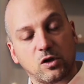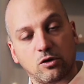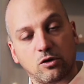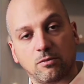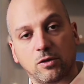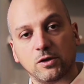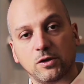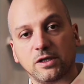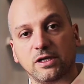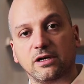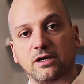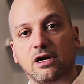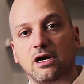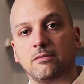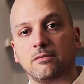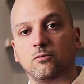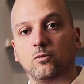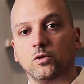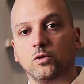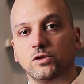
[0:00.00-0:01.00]
robotic
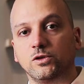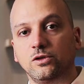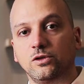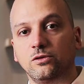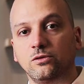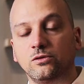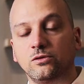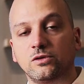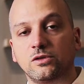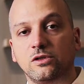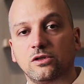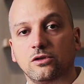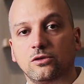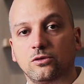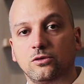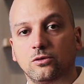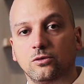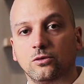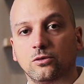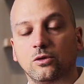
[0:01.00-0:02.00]
arm was used
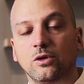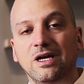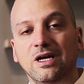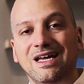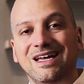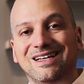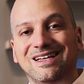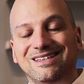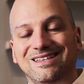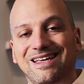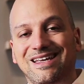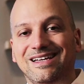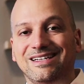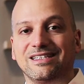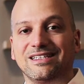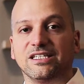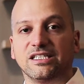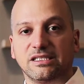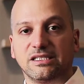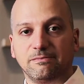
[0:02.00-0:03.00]
to
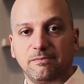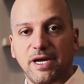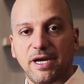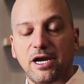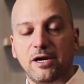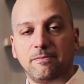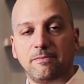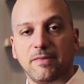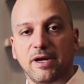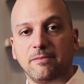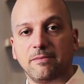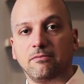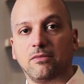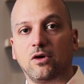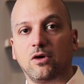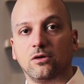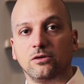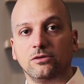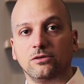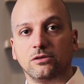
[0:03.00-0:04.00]
take the spare pump
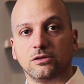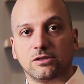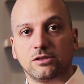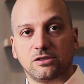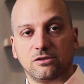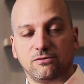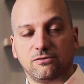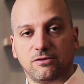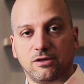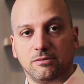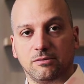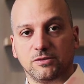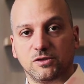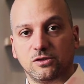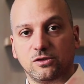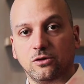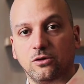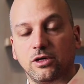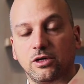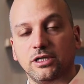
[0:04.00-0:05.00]
modules from
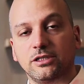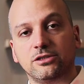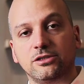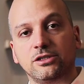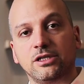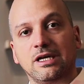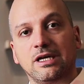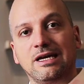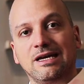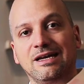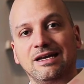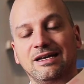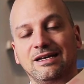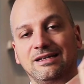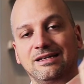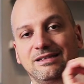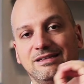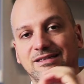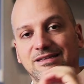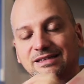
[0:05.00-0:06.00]
storage,
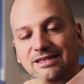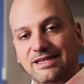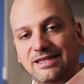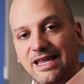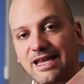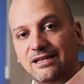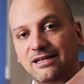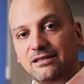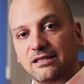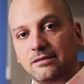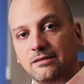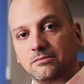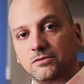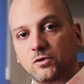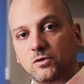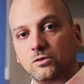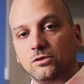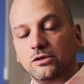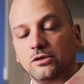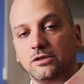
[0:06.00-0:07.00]
take
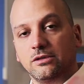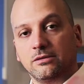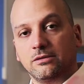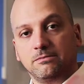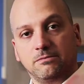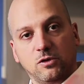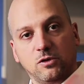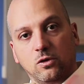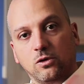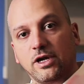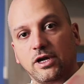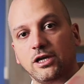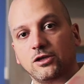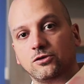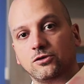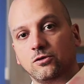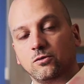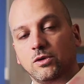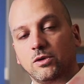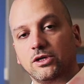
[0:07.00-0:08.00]
them to the
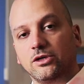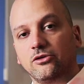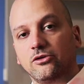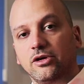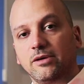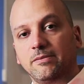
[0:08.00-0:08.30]
location where the